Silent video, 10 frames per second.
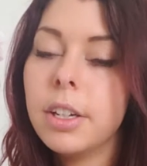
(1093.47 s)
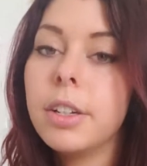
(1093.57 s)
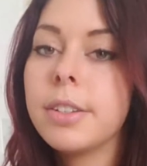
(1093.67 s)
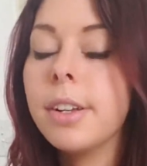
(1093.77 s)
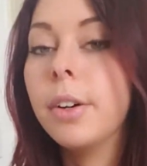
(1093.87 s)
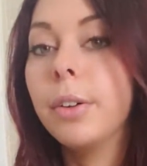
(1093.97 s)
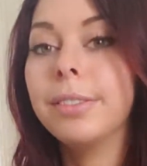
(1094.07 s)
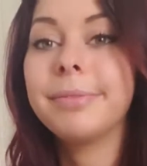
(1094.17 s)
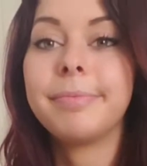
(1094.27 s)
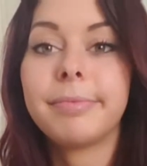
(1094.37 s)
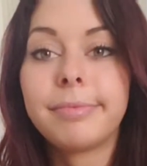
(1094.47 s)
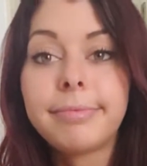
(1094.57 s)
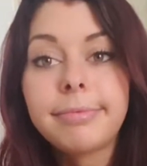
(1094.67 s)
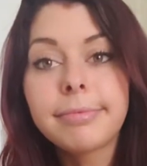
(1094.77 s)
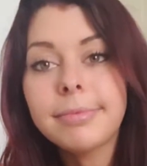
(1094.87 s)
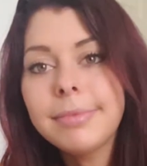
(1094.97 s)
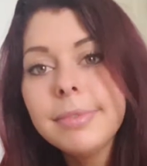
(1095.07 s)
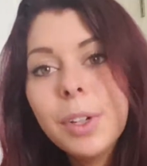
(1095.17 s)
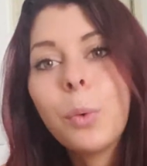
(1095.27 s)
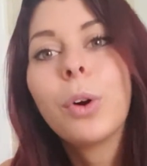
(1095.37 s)
So
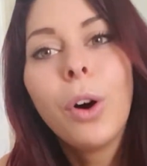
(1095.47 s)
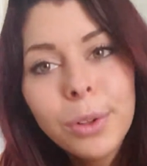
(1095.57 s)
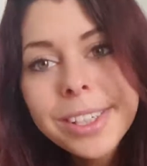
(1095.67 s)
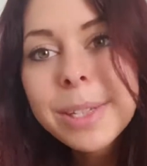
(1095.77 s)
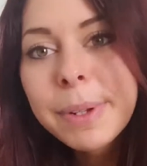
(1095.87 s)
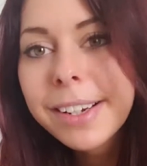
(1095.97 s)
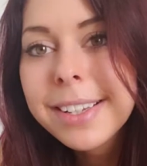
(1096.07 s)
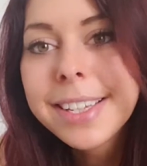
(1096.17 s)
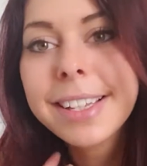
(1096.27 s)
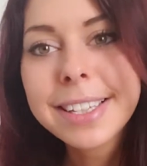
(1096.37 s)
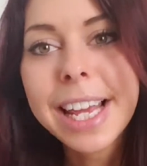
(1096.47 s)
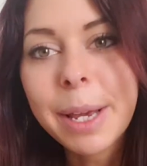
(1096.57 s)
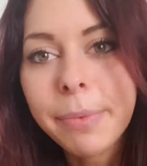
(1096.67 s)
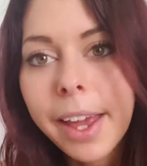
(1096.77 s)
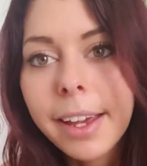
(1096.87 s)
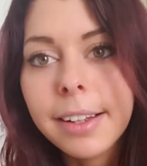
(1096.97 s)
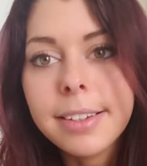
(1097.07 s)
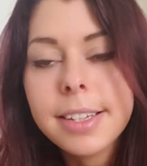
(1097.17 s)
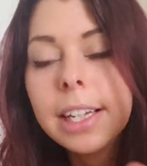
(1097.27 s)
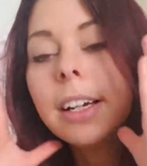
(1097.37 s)
we're all experiencing the same things.